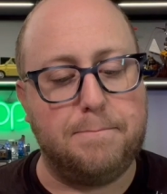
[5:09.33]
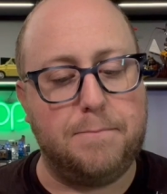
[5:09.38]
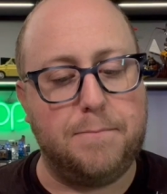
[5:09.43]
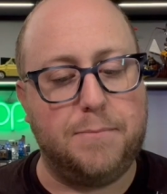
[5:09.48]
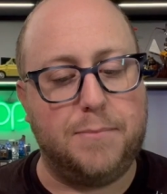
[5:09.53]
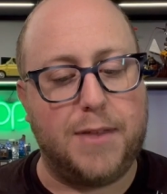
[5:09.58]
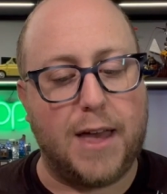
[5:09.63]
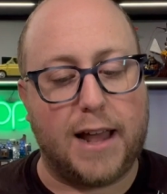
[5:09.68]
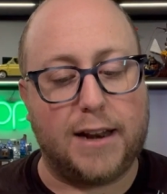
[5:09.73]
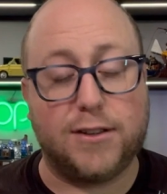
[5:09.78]

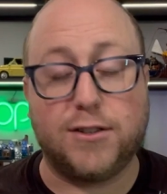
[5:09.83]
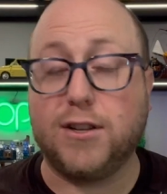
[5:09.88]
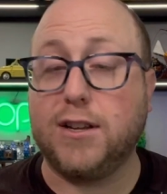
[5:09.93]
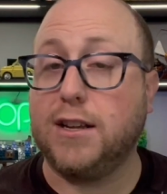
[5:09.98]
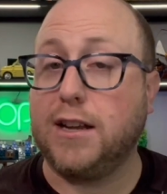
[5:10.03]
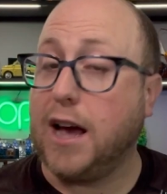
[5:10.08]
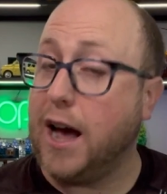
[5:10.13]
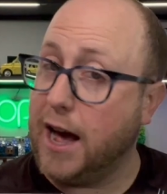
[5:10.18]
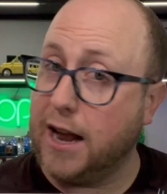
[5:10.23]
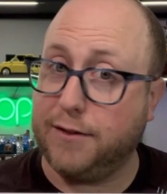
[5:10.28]
That is
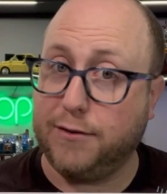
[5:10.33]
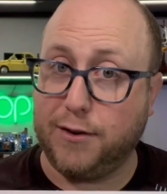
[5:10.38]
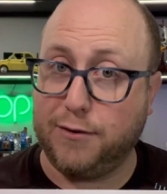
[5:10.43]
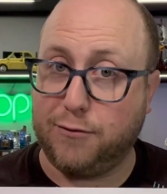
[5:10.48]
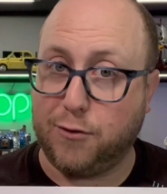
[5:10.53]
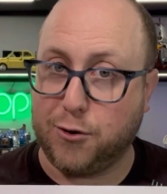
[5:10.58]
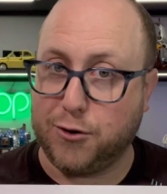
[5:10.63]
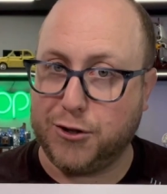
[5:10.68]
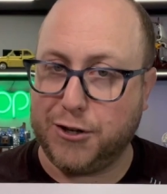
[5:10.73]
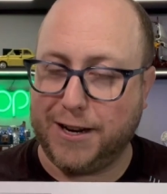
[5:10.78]
kind of
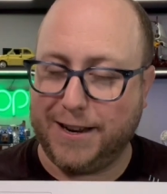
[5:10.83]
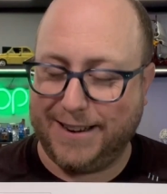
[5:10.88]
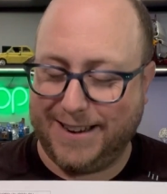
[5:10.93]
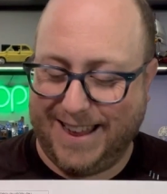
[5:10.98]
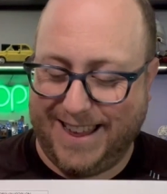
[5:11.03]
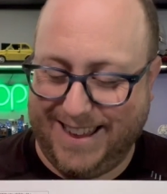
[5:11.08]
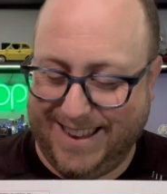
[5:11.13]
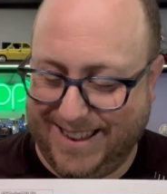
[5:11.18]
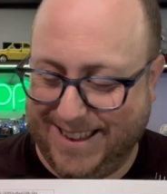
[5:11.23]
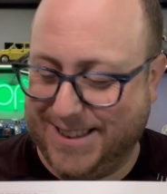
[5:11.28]
unfortunate
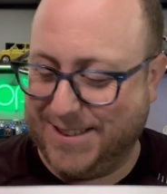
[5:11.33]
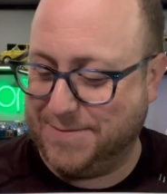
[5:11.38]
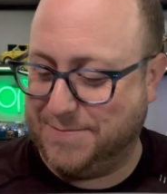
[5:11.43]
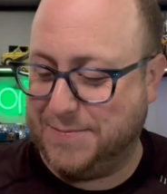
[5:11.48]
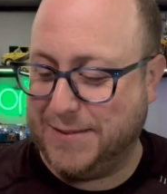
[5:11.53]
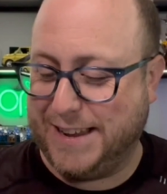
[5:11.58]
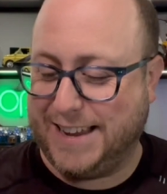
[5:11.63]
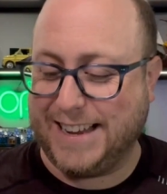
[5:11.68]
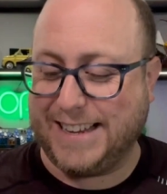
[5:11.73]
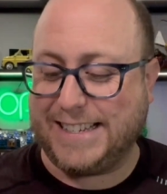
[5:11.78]

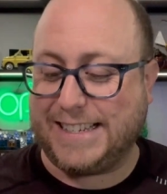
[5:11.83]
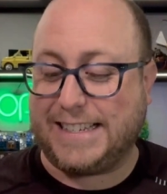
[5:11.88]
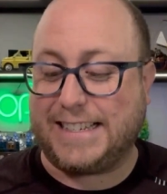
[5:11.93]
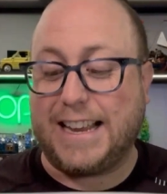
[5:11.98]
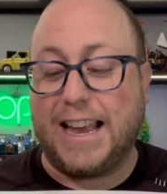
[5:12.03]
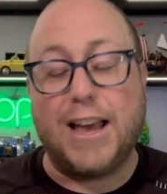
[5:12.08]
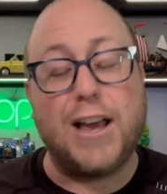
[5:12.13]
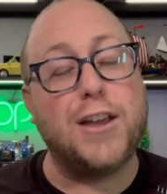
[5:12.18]
because